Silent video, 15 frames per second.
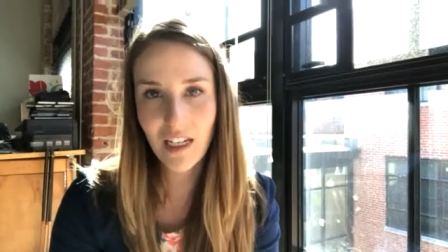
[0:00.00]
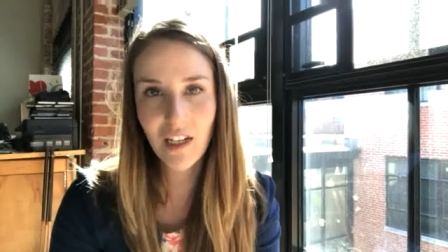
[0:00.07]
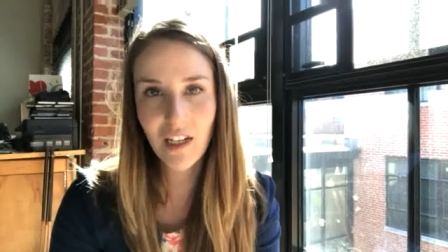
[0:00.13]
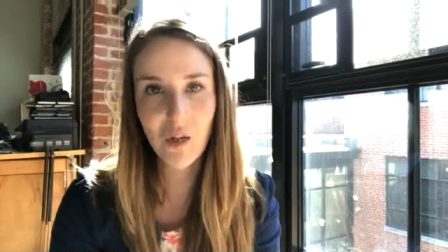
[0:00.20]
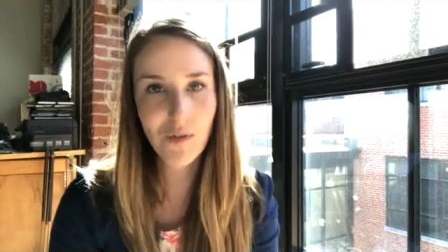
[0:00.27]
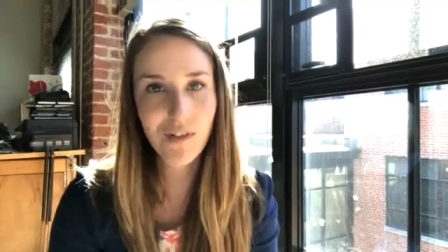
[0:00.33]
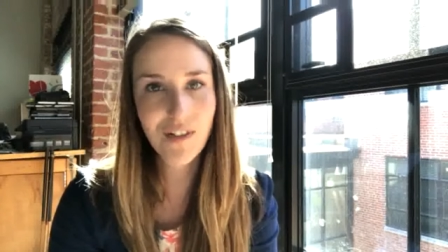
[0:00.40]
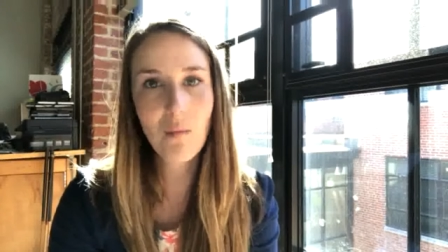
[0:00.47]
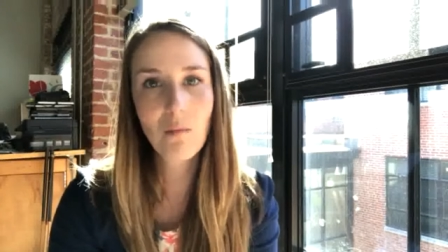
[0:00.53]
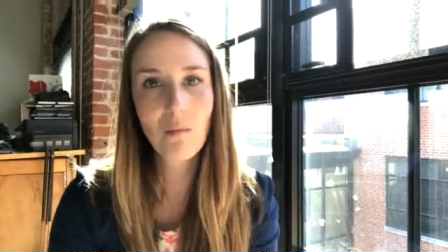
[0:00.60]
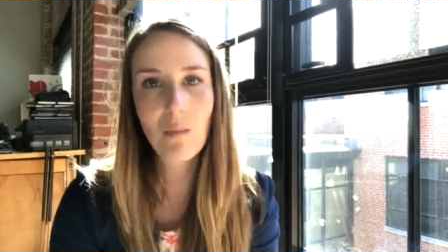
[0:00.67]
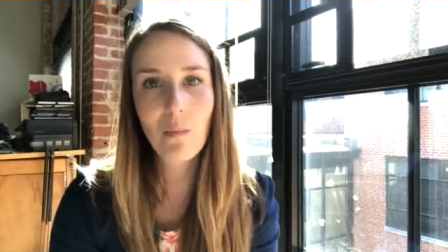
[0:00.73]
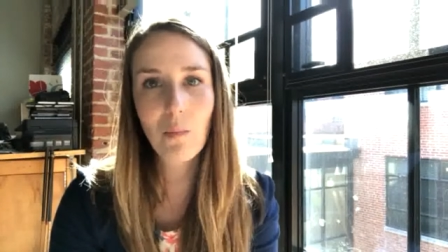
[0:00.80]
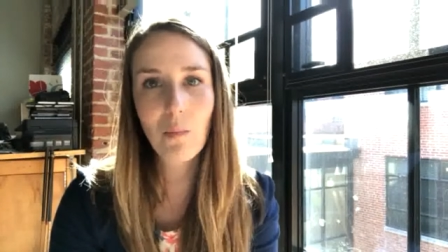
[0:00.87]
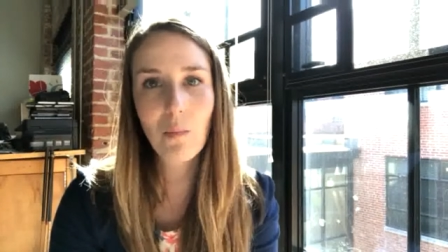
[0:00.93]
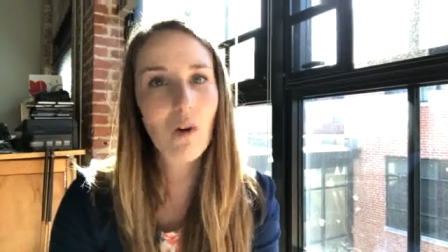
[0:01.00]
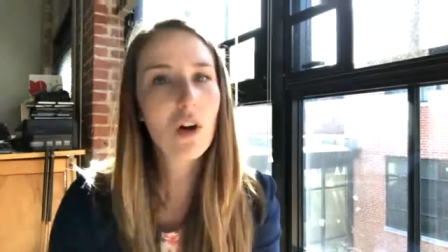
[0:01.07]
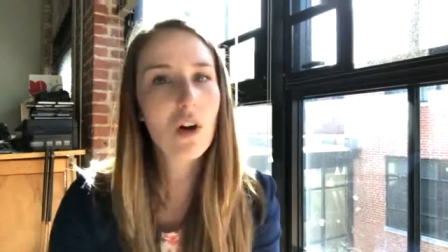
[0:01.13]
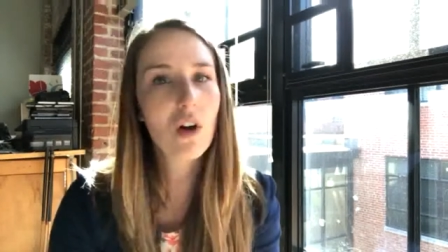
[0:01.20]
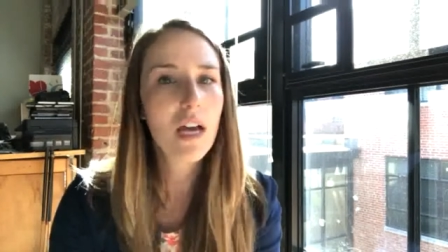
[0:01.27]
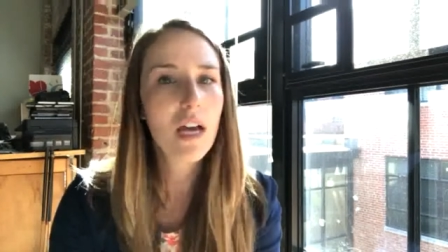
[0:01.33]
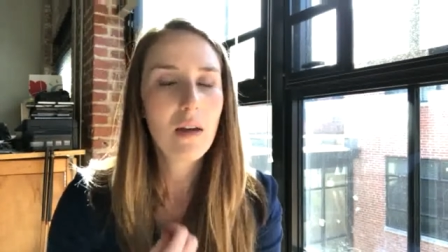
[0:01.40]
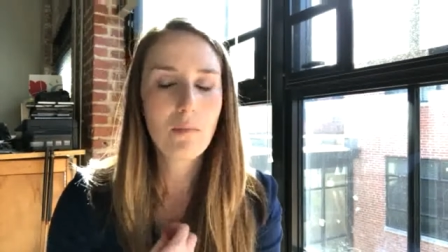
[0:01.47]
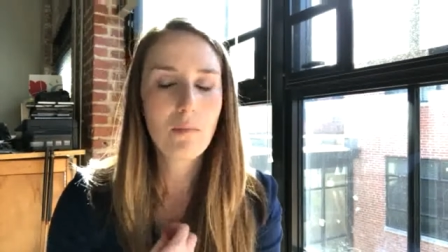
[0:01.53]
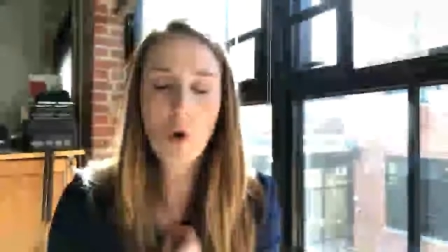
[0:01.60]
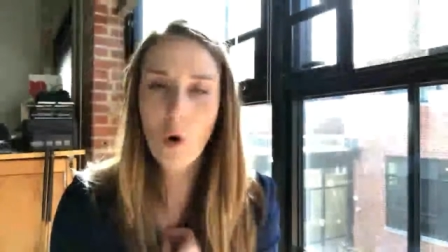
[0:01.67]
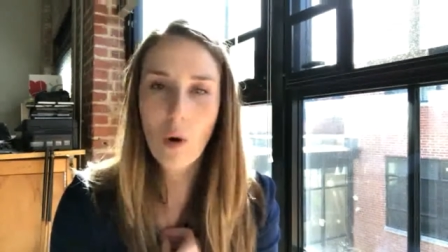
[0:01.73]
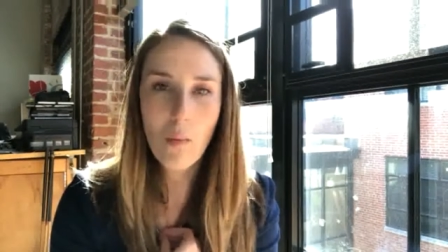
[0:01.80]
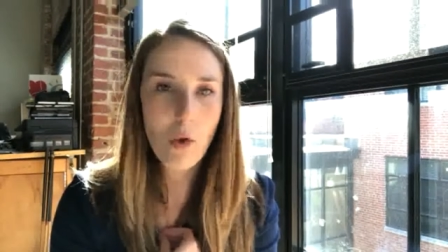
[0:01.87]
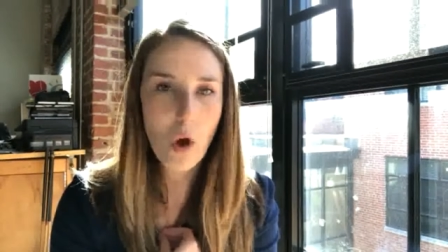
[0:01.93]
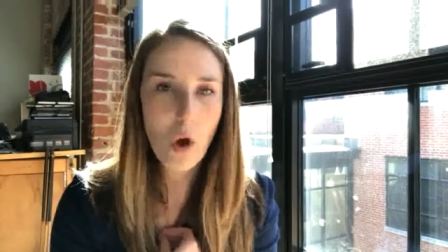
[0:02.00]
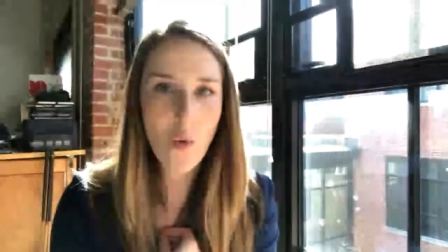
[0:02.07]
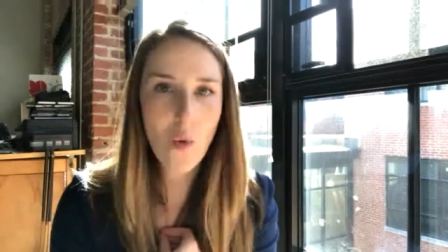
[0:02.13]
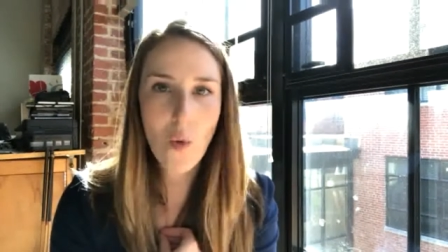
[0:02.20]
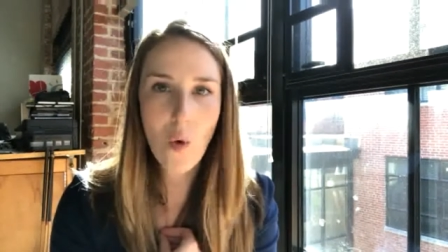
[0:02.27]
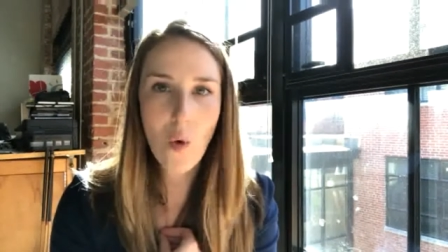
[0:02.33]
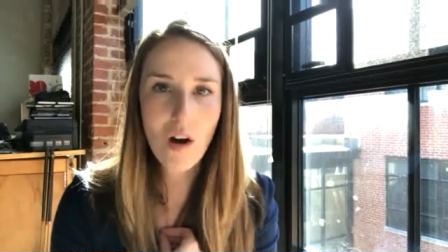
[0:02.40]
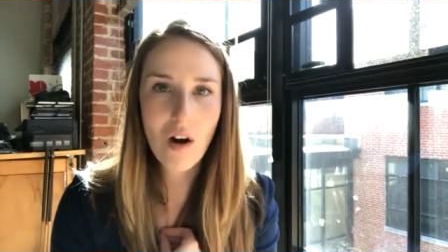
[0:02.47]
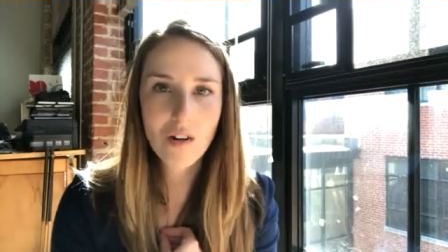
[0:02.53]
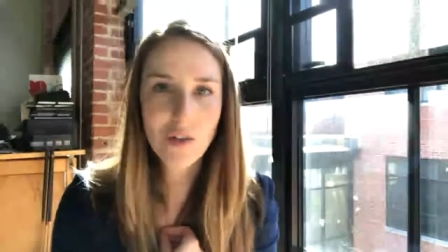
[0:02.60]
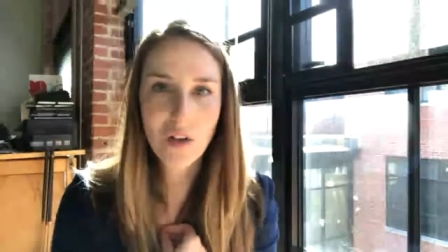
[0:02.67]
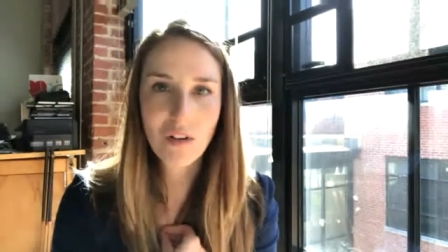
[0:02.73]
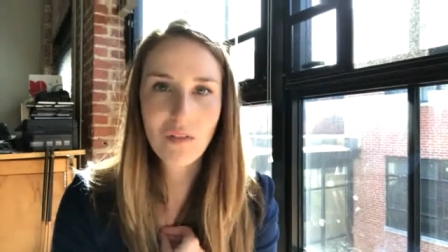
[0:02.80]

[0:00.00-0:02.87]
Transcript: You know, some people go more sort of